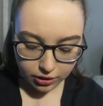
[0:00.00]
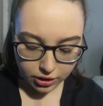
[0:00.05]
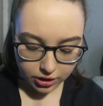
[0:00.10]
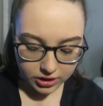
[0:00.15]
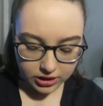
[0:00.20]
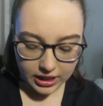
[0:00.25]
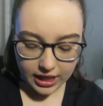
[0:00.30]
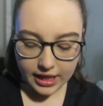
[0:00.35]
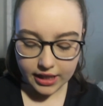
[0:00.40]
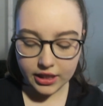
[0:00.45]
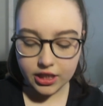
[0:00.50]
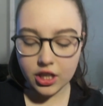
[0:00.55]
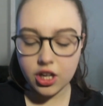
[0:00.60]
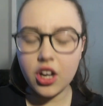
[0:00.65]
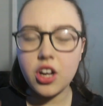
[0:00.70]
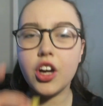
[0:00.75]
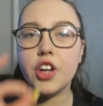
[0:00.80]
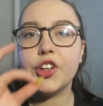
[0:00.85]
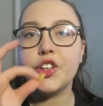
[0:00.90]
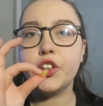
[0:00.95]
as like
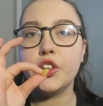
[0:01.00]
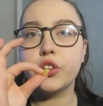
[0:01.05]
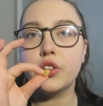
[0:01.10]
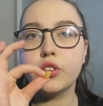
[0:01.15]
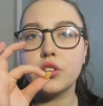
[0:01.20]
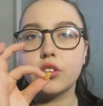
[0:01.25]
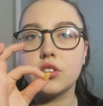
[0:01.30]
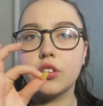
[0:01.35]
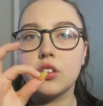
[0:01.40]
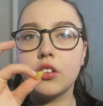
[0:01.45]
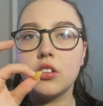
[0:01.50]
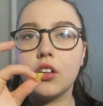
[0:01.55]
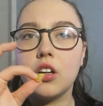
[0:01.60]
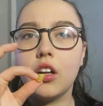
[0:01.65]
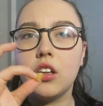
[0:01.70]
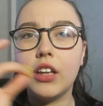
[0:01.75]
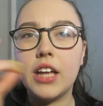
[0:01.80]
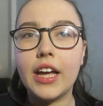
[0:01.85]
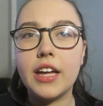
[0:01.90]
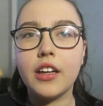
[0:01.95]
a young
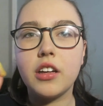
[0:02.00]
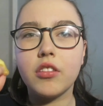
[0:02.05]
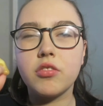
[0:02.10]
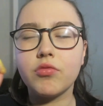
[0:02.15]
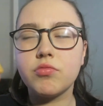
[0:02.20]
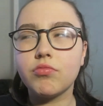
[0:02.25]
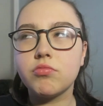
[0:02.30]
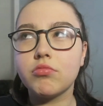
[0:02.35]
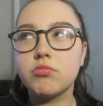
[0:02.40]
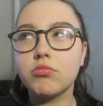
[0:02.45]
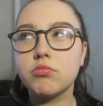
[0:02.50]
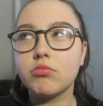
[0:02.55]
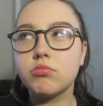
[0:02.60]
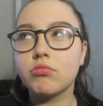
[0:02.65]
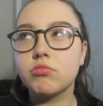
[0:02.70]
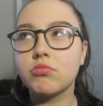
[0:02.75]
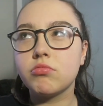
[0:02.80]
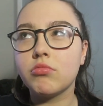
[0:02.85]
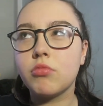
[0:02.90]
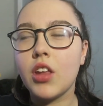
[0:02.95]
like
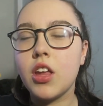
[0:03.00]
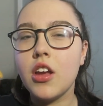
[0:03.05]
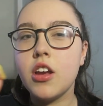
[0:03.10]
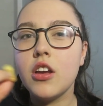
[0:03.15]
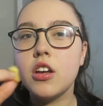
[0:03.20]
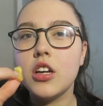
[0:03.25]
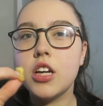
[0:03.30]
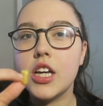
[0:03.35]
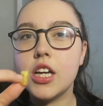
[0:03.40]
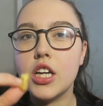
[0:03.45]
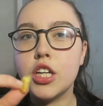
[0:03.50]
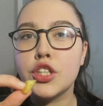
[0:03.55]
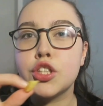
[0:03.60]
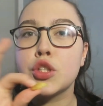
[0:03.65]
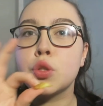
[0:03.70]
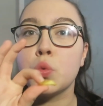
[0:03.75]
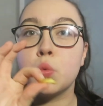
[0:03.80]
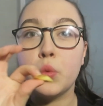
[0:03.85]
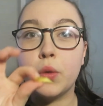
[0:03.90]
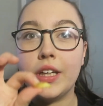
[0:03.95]
a
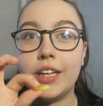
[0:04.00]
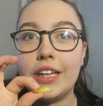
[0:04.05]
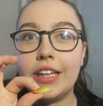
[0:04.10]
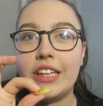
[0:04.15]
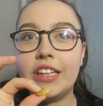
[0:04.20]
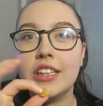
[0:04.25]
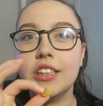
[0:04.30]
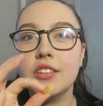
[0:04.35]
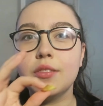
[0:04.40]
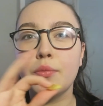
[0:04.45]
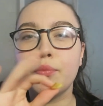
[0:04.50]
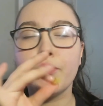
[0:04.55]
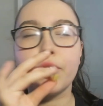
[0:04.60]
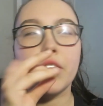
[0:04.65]
tween